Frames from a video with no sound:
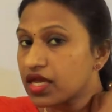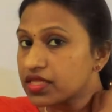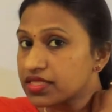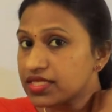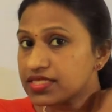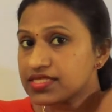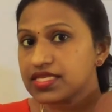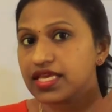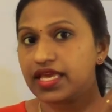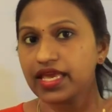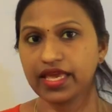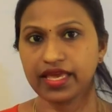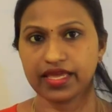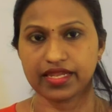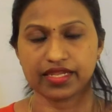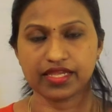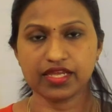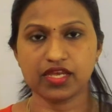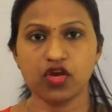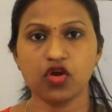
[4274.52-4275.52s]
This
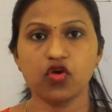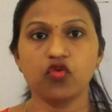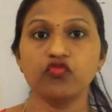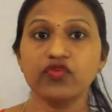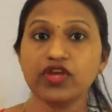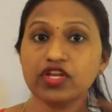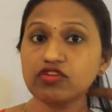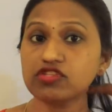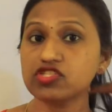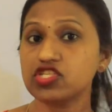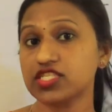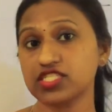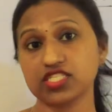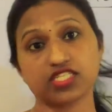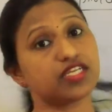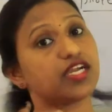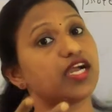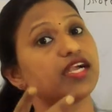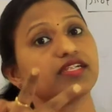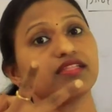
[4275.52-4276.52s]
hair, when you
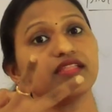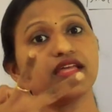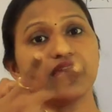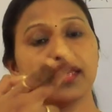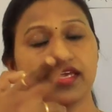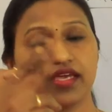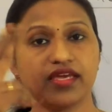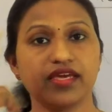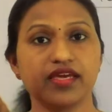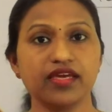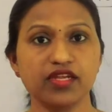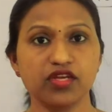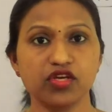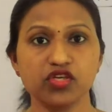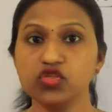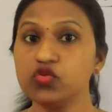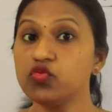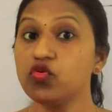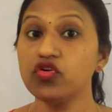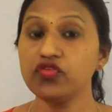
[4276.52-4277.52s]
just cut the hair,
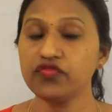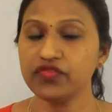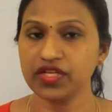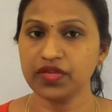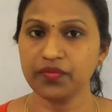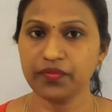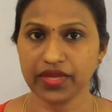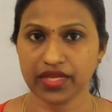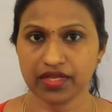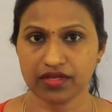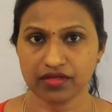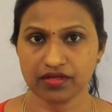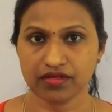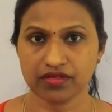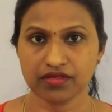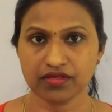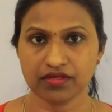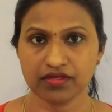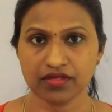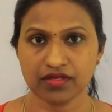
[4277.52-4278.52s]
you won't feel pain.
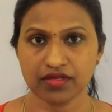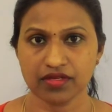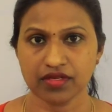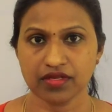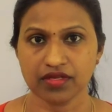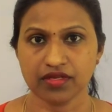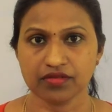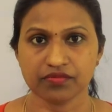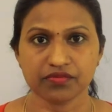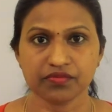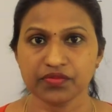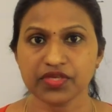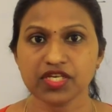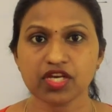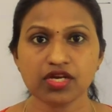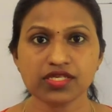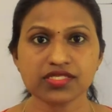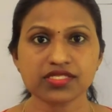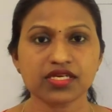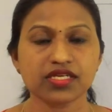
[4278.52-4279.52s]

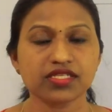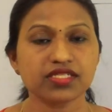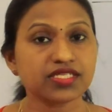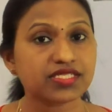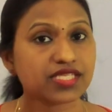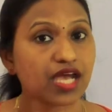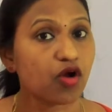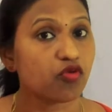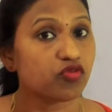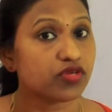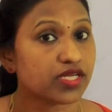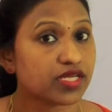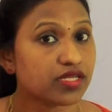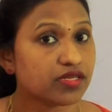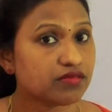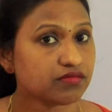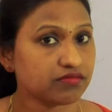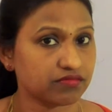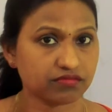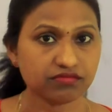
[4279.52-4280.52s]
Because this
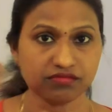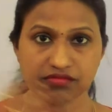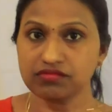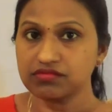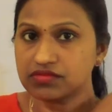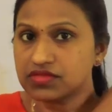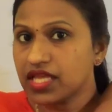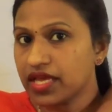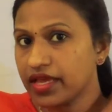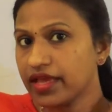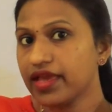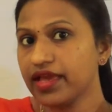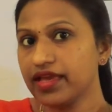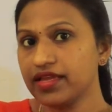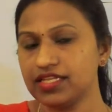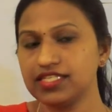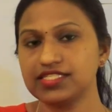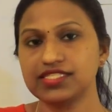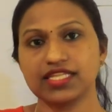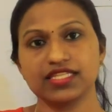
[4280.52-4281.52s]
outer, the
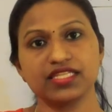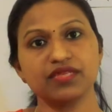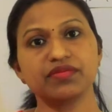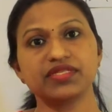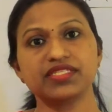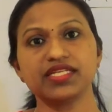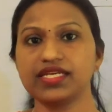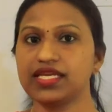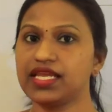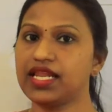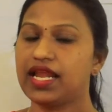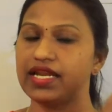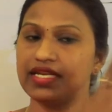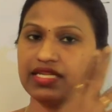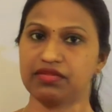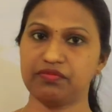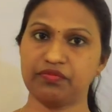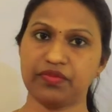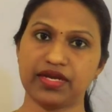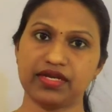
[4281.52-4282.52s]
hair is nothing but the
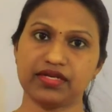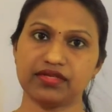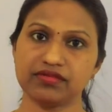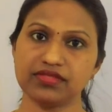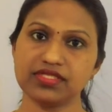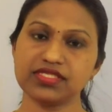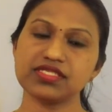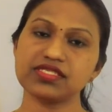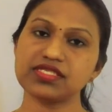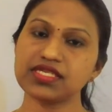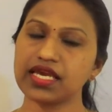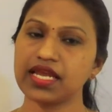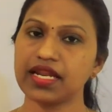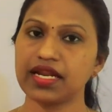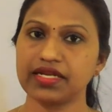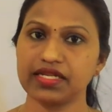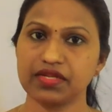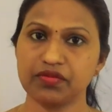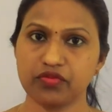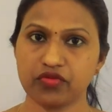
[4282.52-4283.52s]
keratin part. This is a
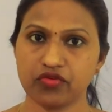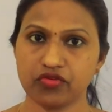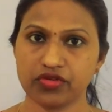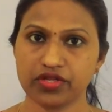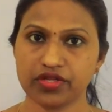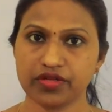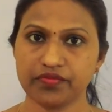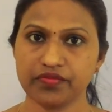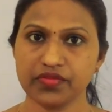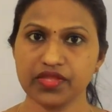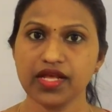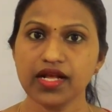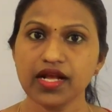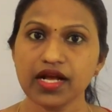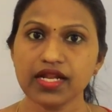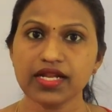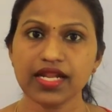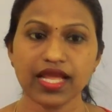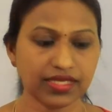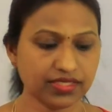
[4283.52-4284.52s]
keratin protein.
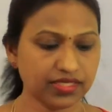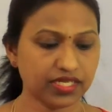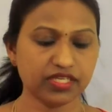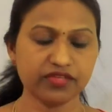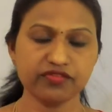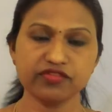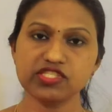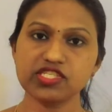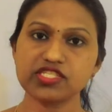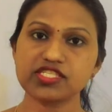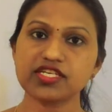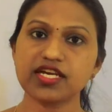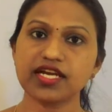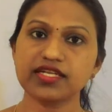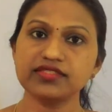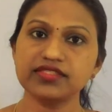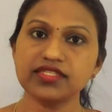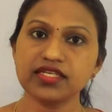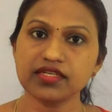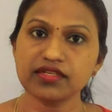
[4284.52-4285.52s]
Like that, if you just
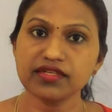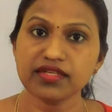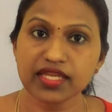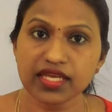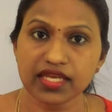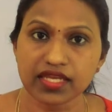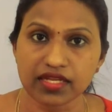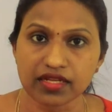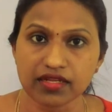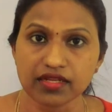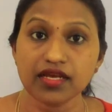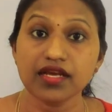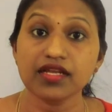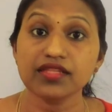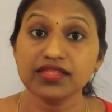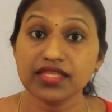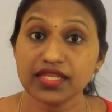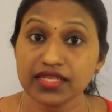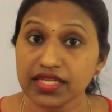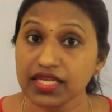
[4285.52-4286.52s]
cut the nail,
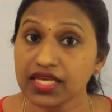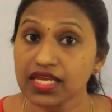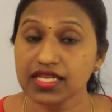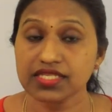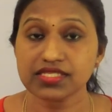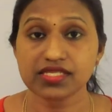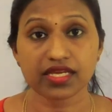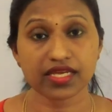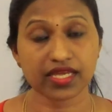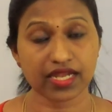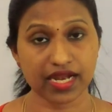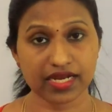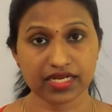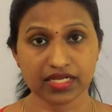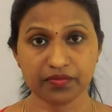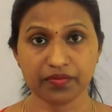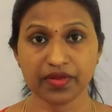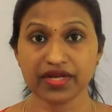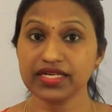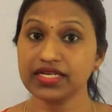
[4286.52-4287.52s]
the nail is a
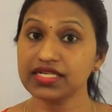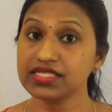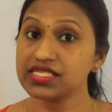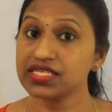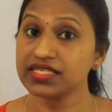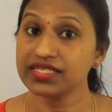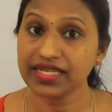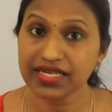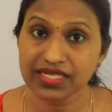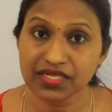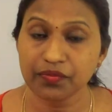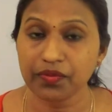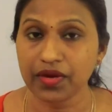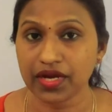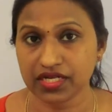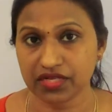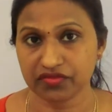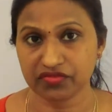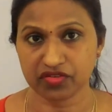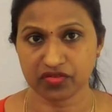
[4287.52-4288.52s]
keratin part. It is a dead
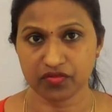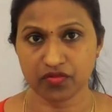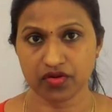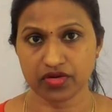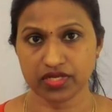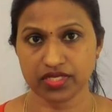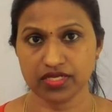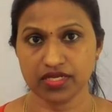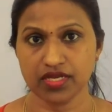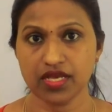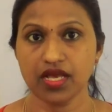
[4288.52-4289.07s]
part of our body.